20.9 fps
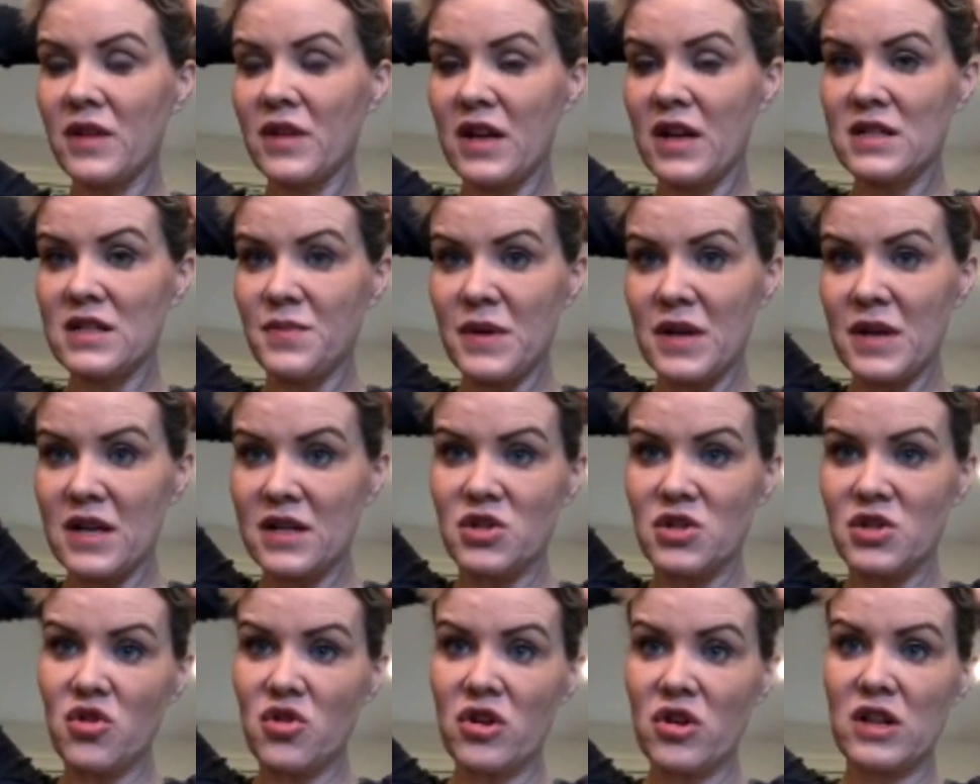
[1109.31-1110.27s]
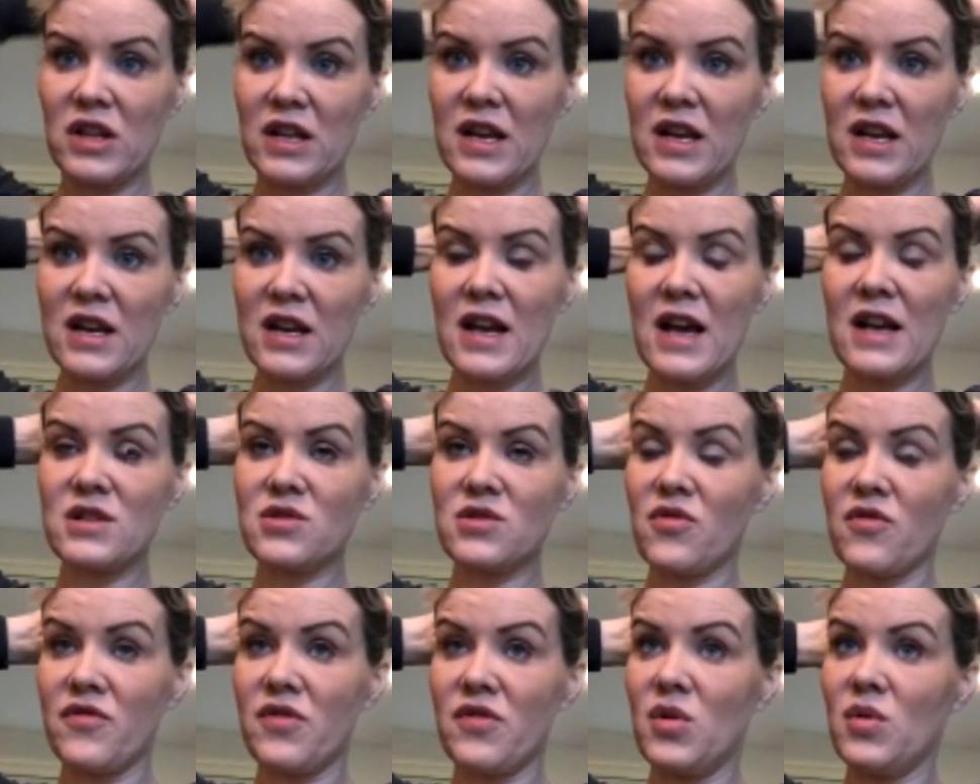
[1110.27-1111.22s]
it's because your clinic has
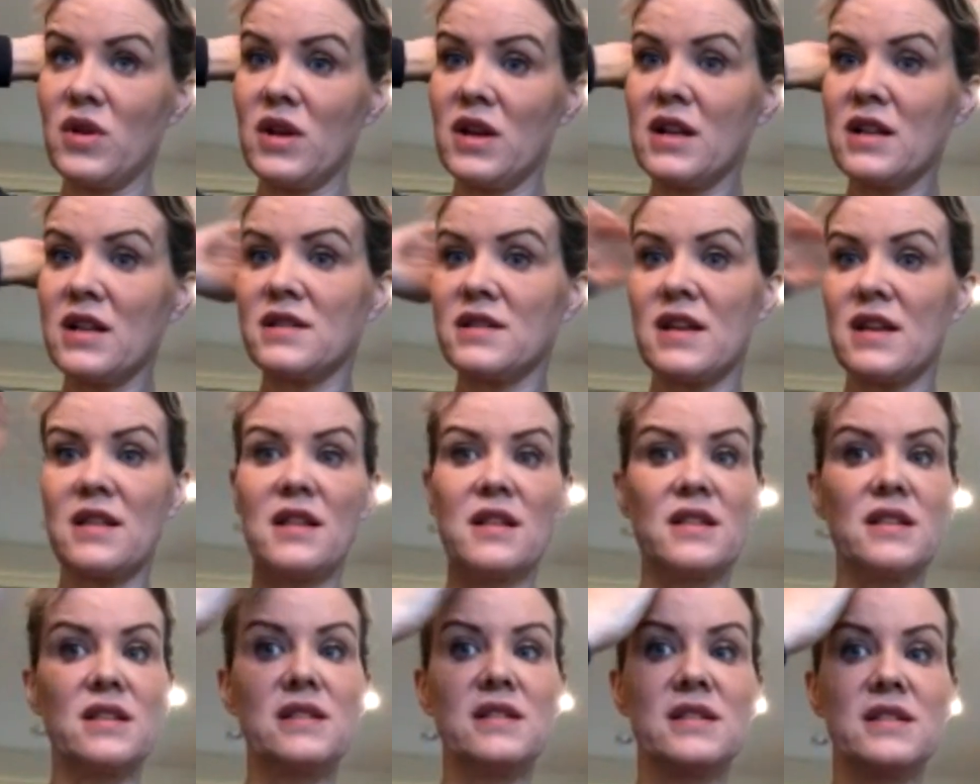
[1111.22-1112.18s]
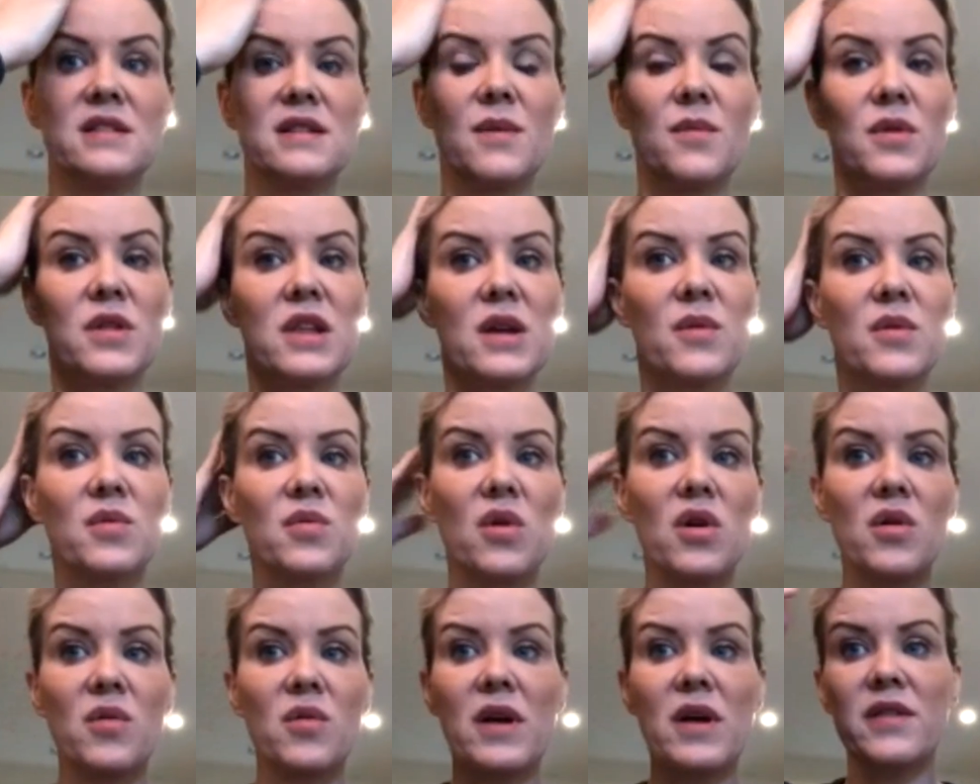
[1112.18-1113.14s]
reviewed it and said that this is someone they would
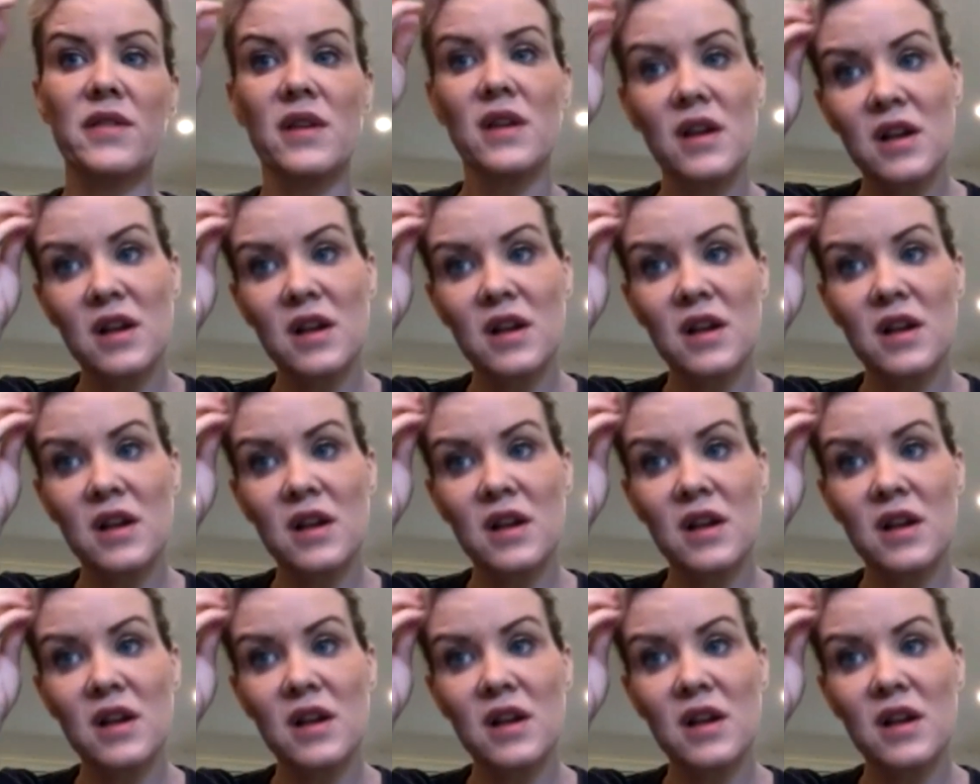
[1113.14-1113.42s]
work with.